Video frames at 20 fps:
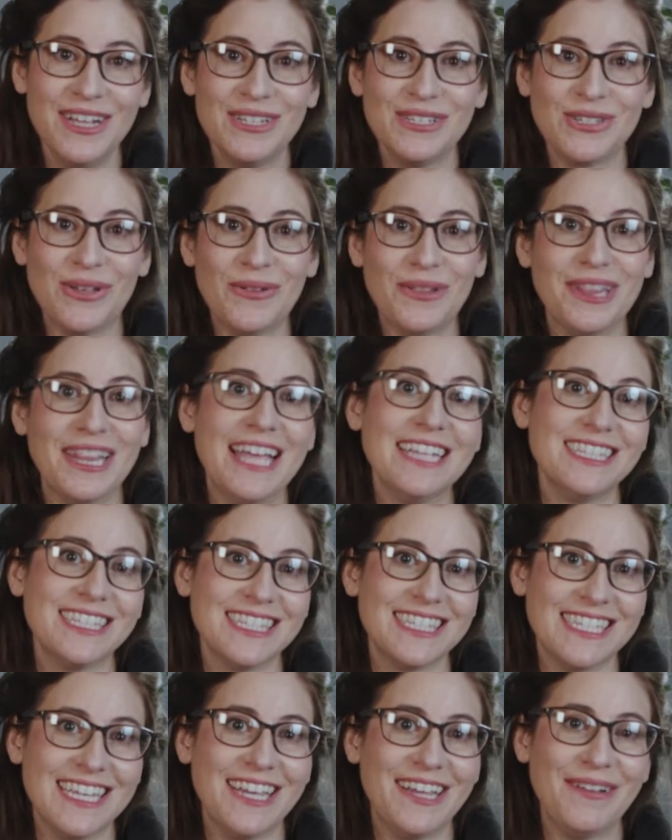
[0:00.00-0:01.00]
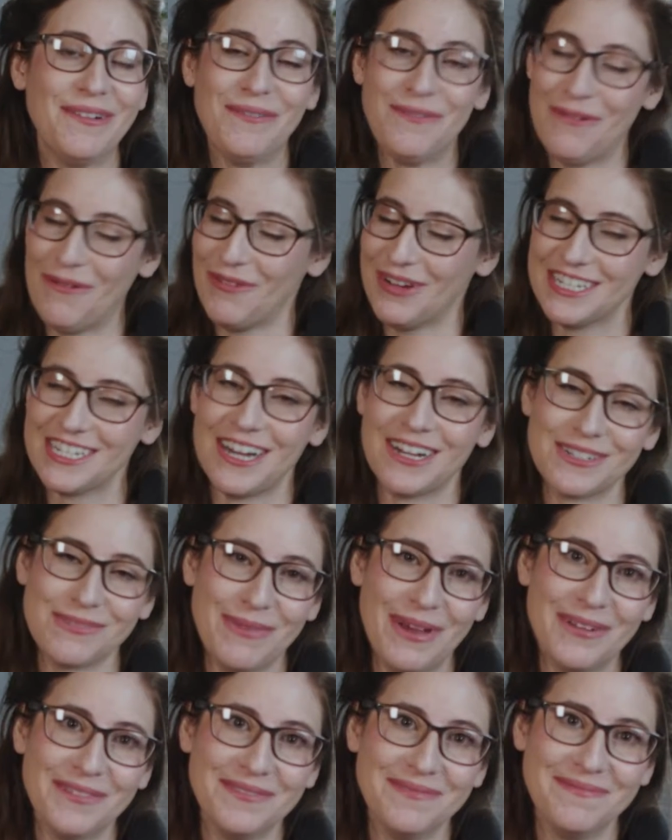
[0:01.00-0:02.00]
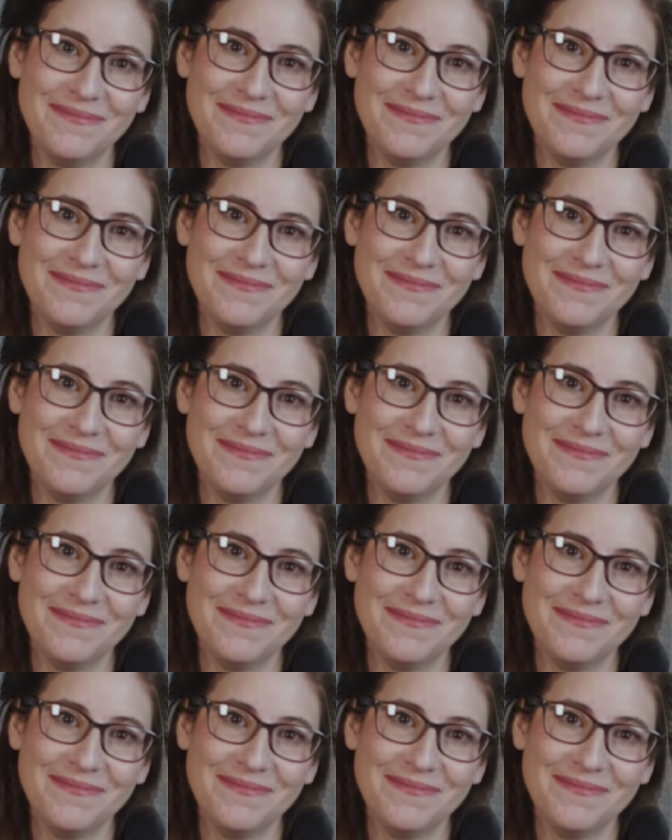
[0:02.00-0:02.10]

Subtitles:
So let's see what we talked about.